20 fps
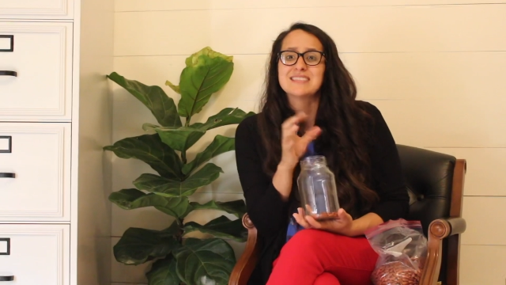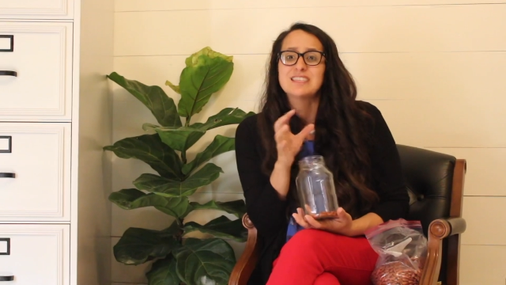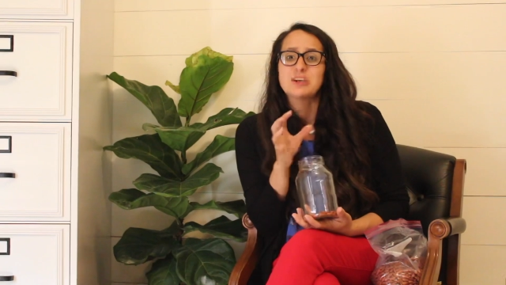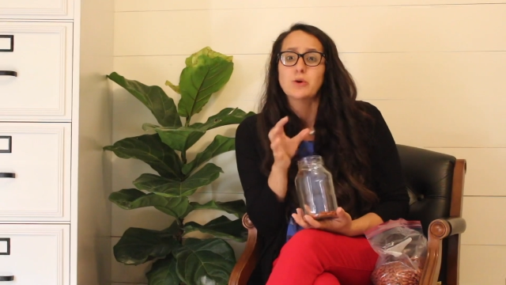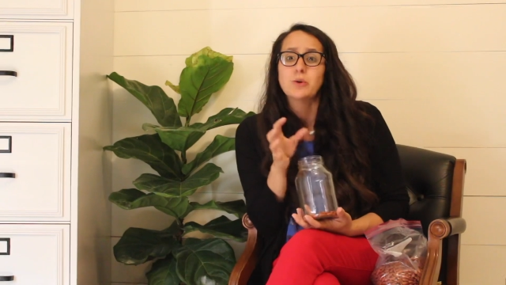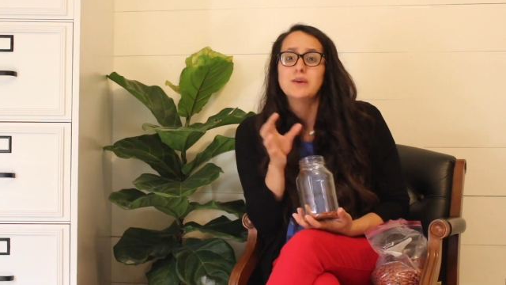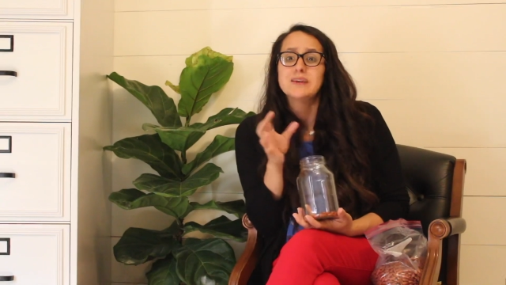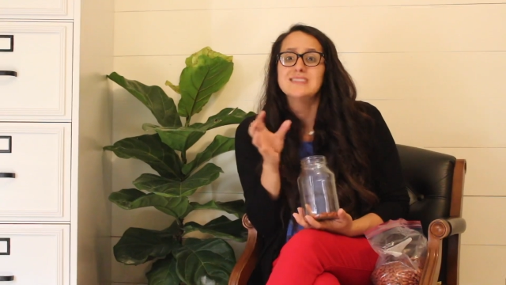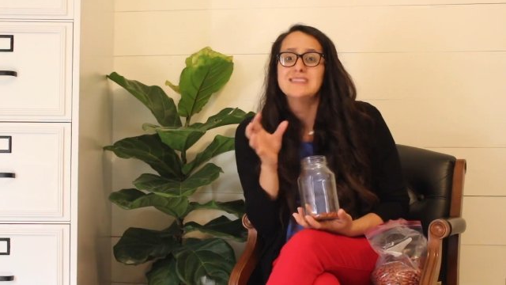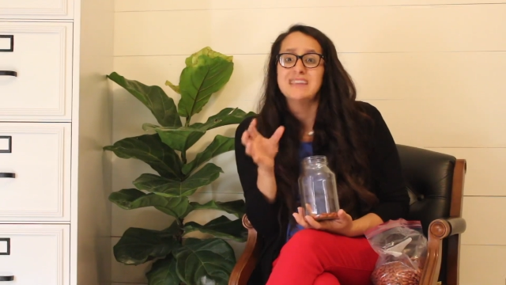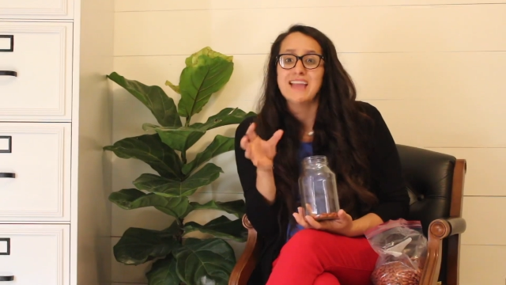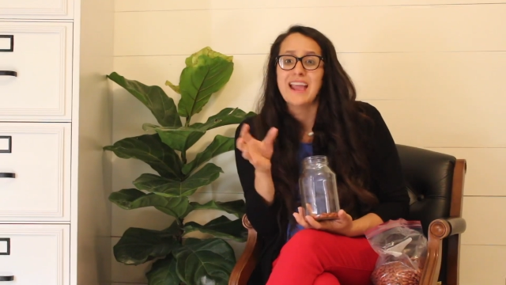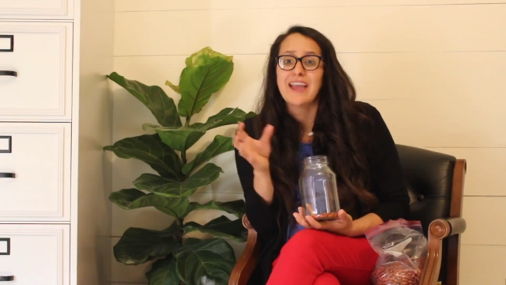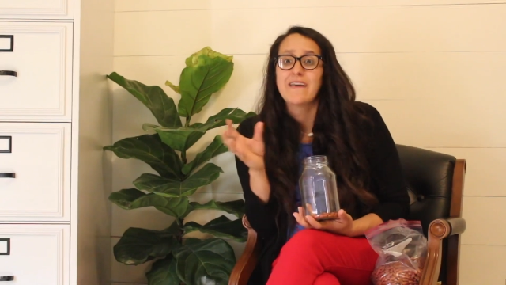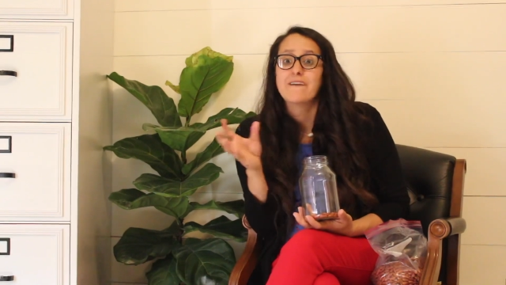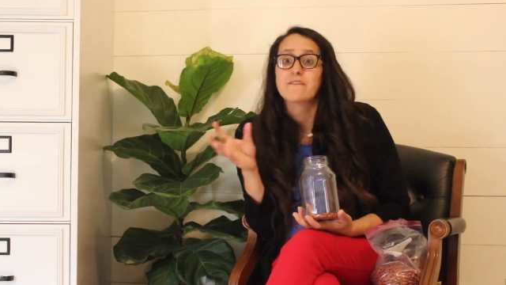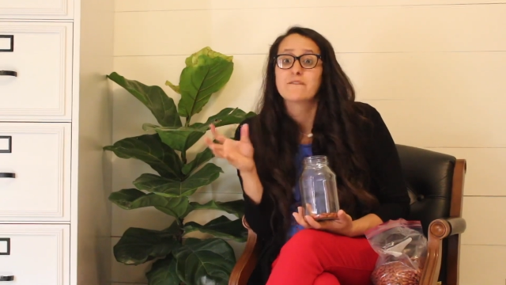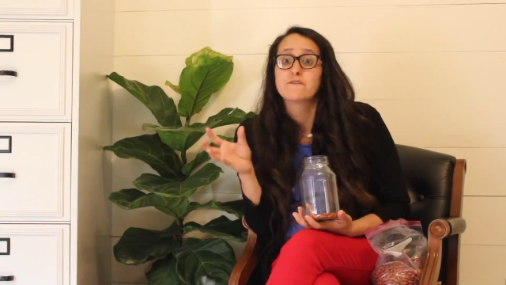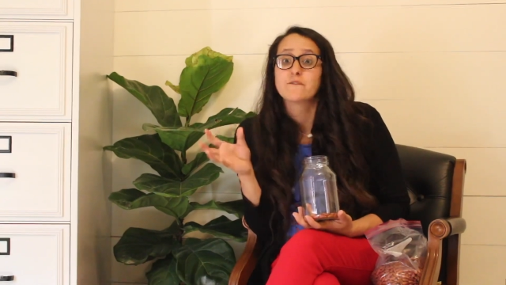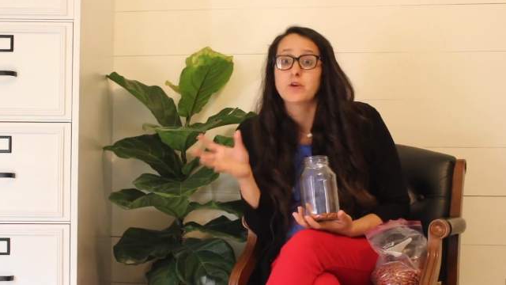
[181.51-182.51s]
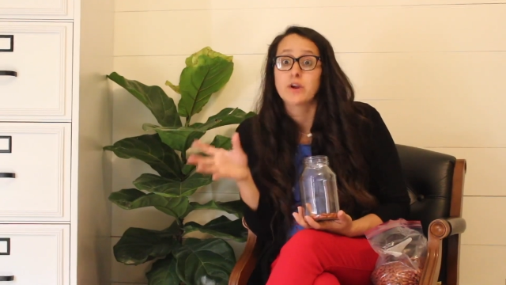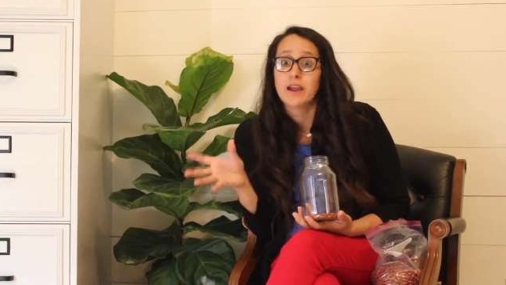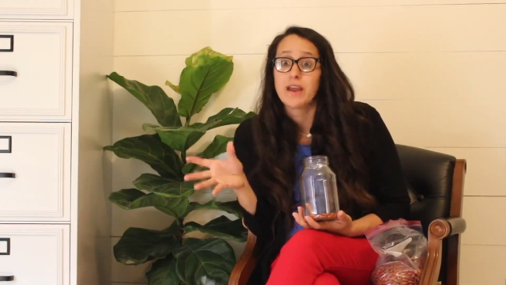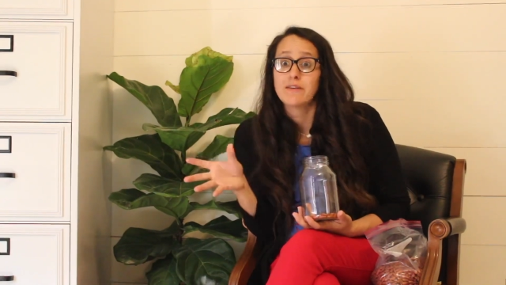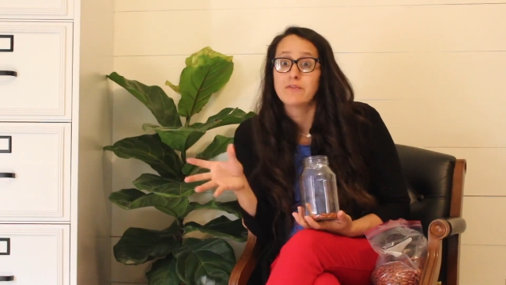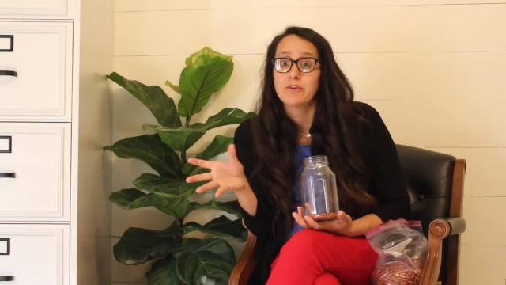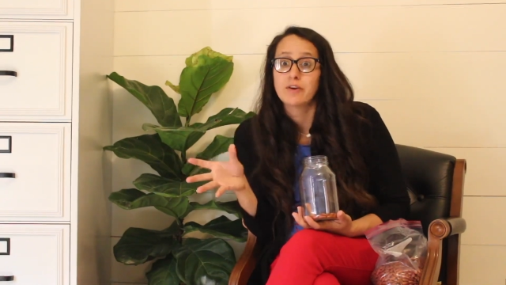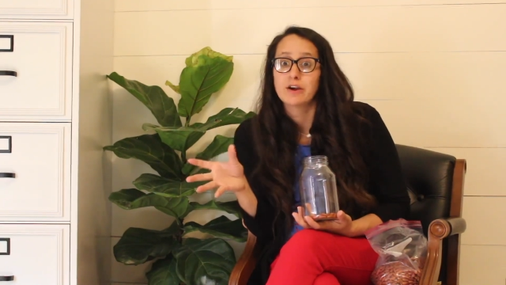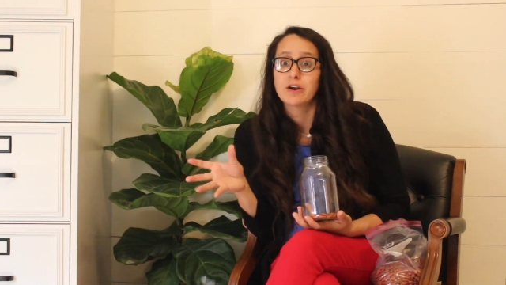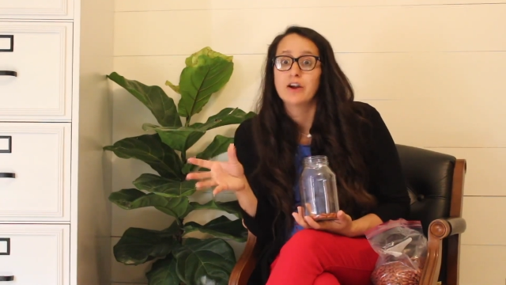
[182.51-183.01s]
it's going to take
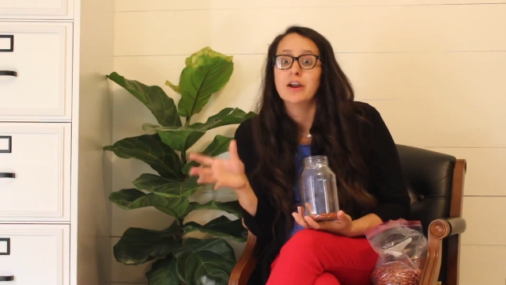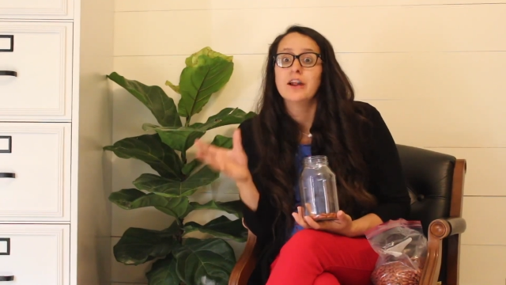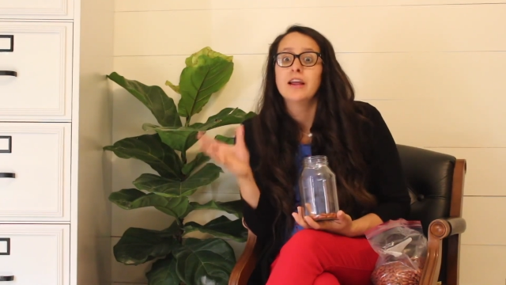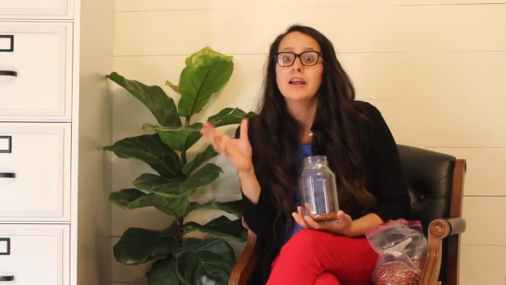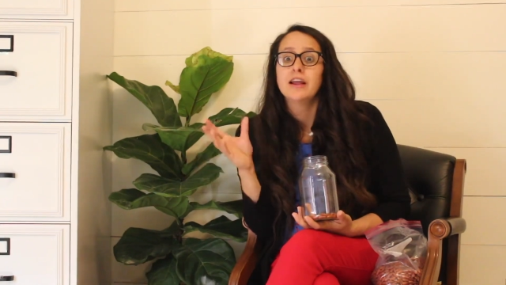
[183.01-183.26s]
forever.